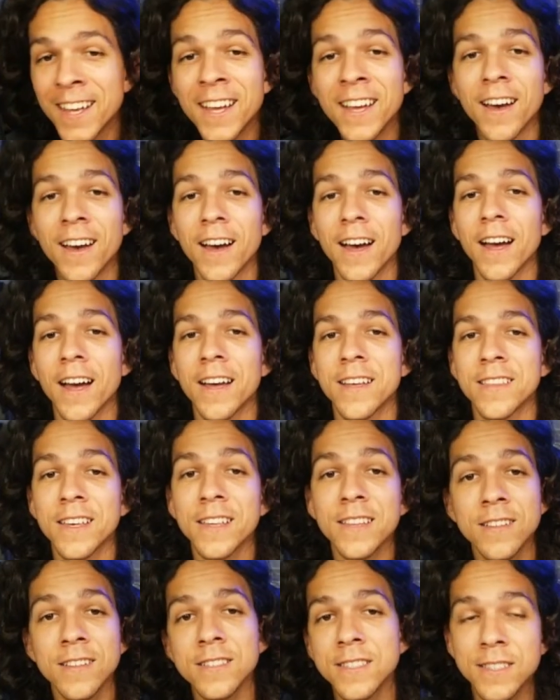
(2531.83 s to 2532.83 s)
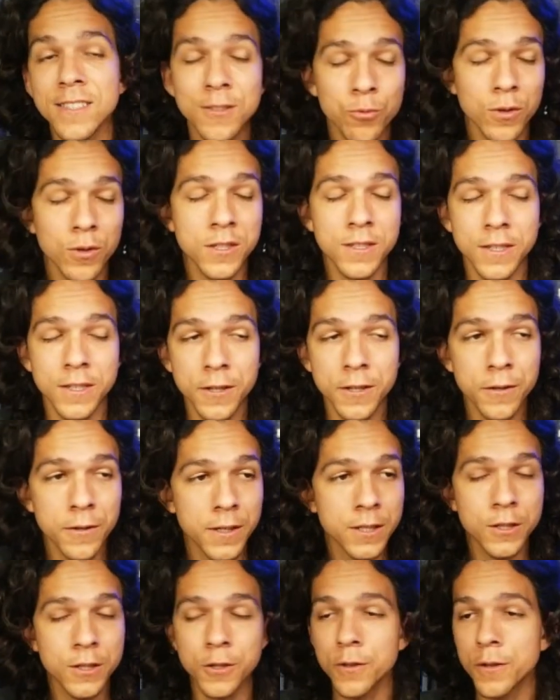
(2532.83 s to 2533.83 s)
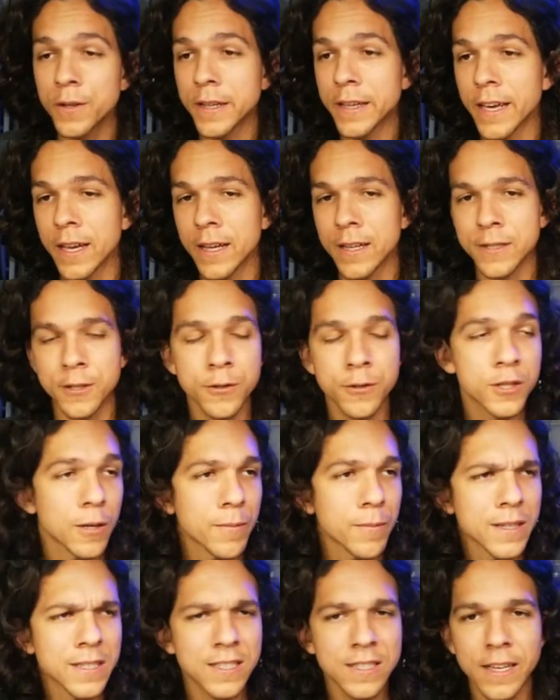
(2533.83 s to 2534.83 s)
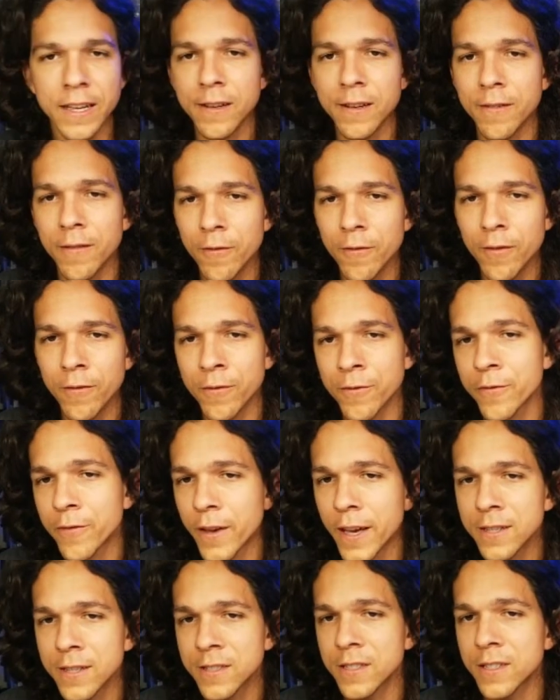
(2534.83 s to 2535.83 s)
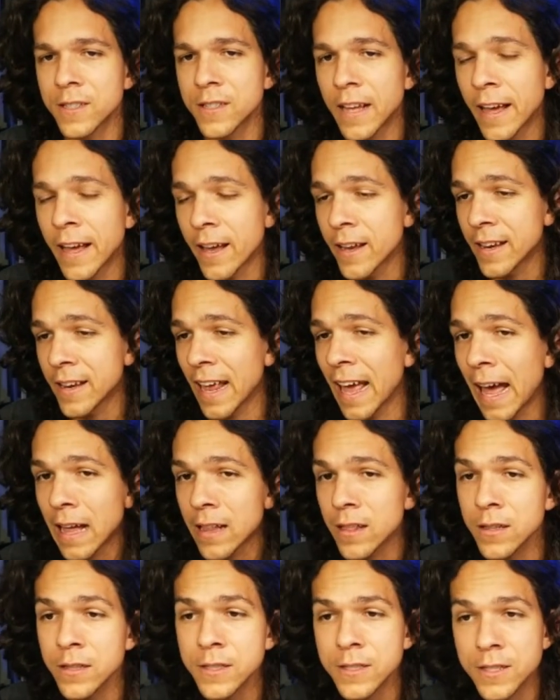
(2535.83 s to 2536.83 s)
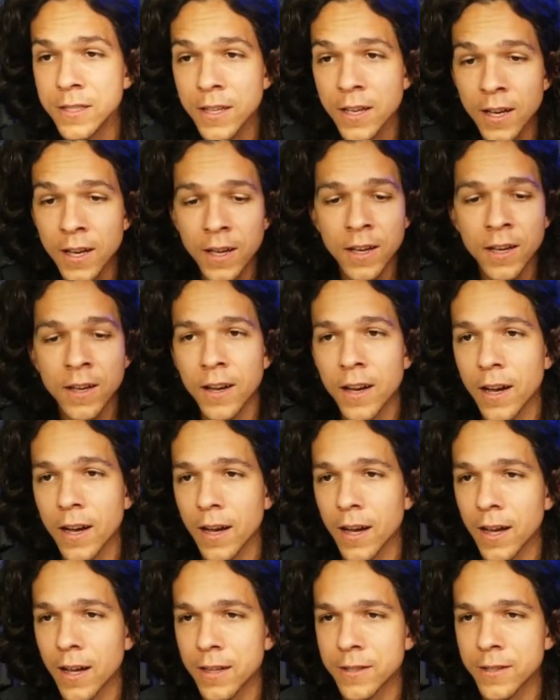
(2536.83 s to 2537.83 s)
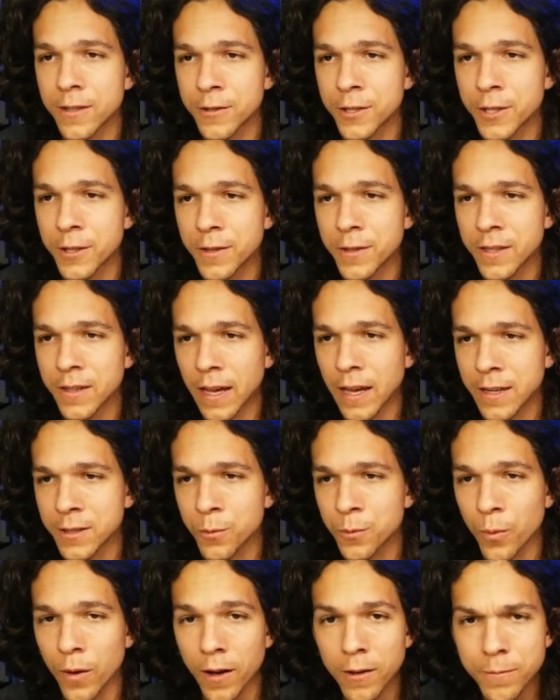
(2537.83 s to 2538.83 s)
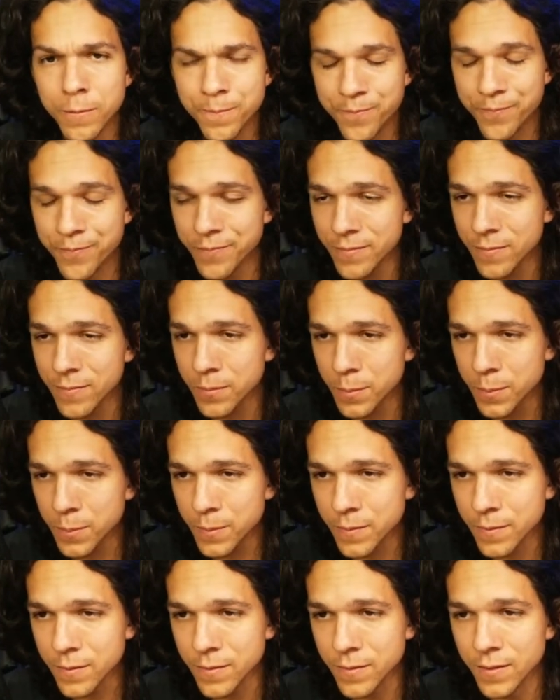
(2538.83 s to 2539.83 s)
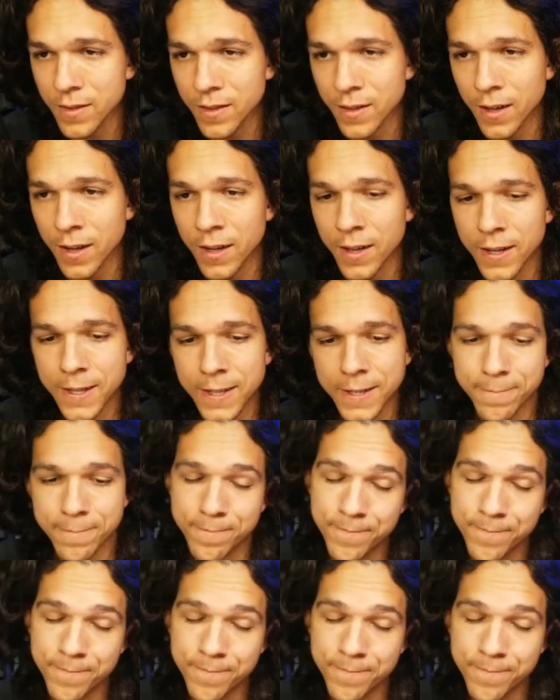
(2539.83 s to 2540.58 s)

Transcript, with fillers: Uh, I think this is what Sirui is doing, and to some extent, Vazen and Atlas, uh, they're doing that as well. Uh,